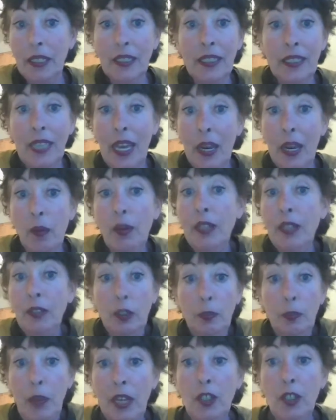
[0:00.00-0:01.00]
say we
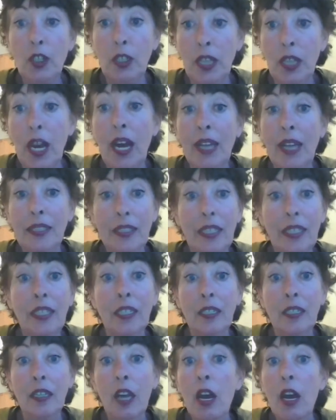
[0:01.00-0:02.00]
specialize
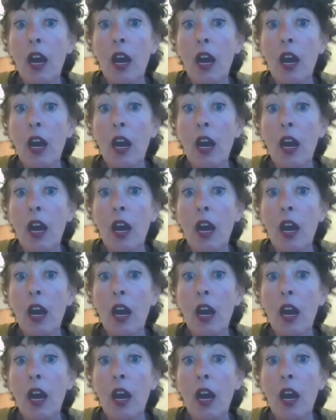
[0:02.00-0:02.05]
in